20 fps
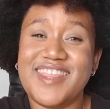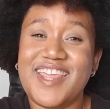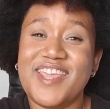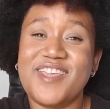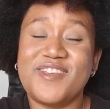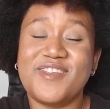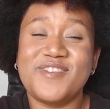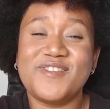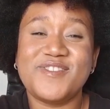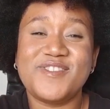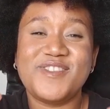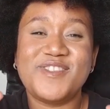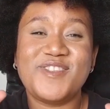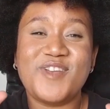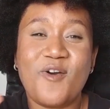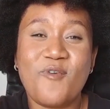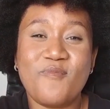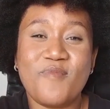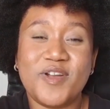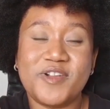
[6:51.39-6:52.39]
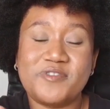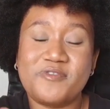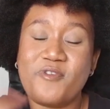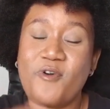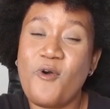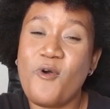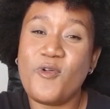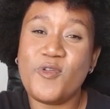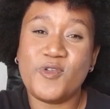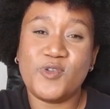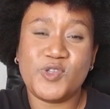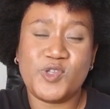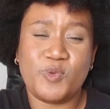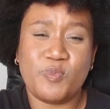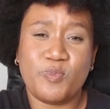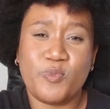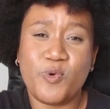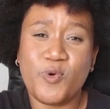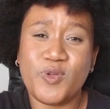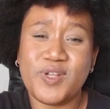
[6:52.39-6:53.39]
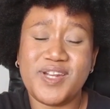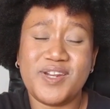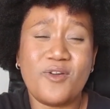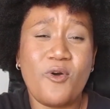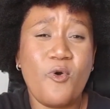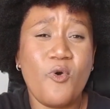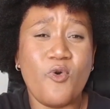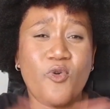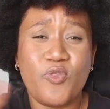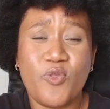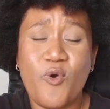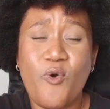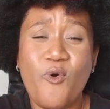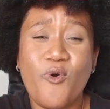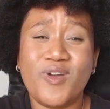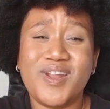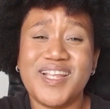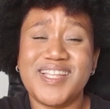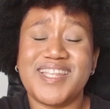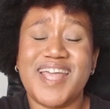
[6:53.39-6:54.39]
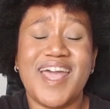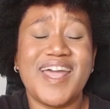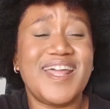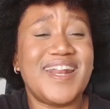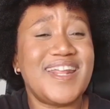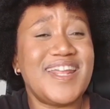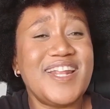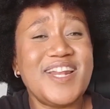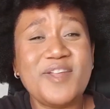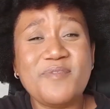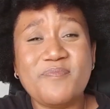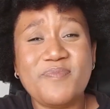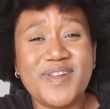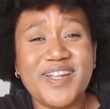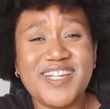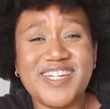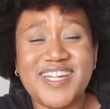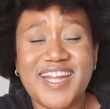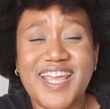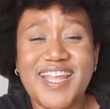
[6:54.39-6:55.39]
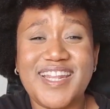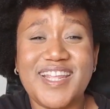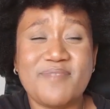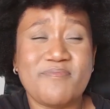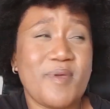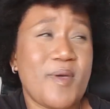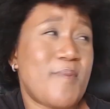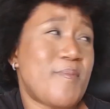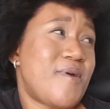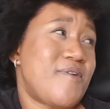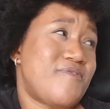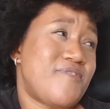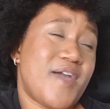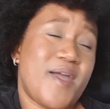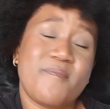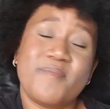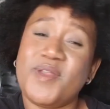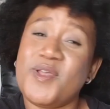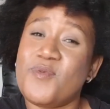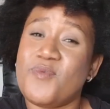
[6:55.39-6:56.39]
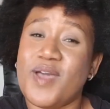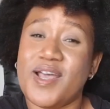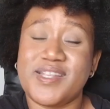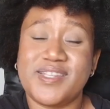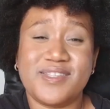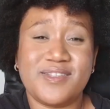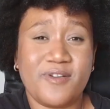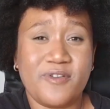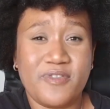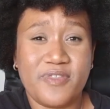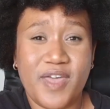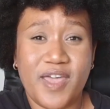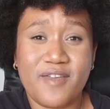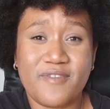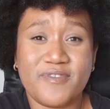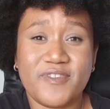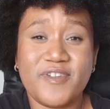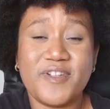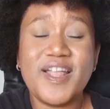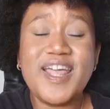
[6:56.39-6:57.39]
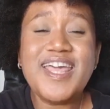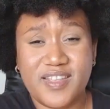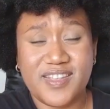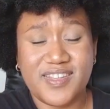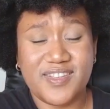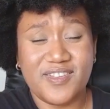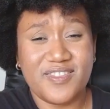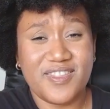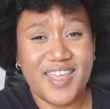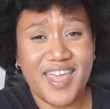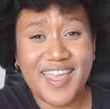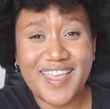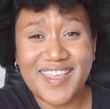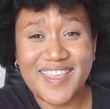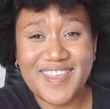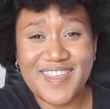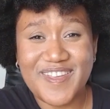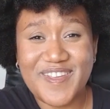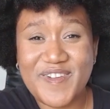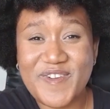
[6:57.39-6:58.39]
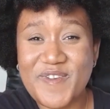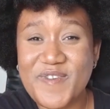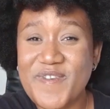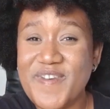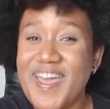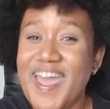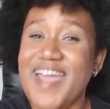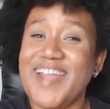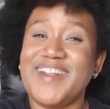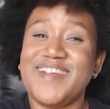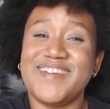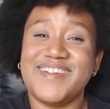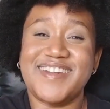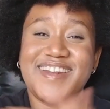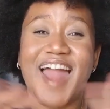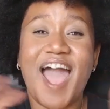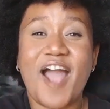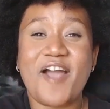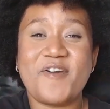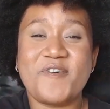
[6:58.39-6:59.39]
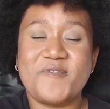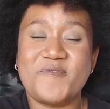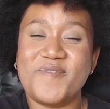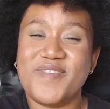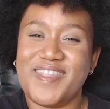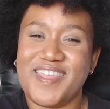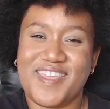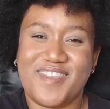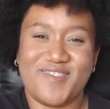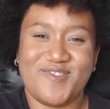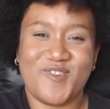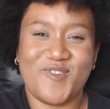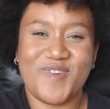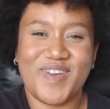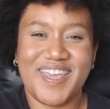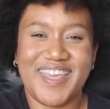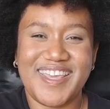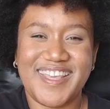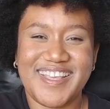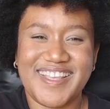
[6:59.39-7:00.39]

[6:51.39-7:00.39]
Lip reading: Thank you so much for all your support and all the orders. I really appreciate it. Me and my family, we are so thankful. So thank you and good luck with the giveaway.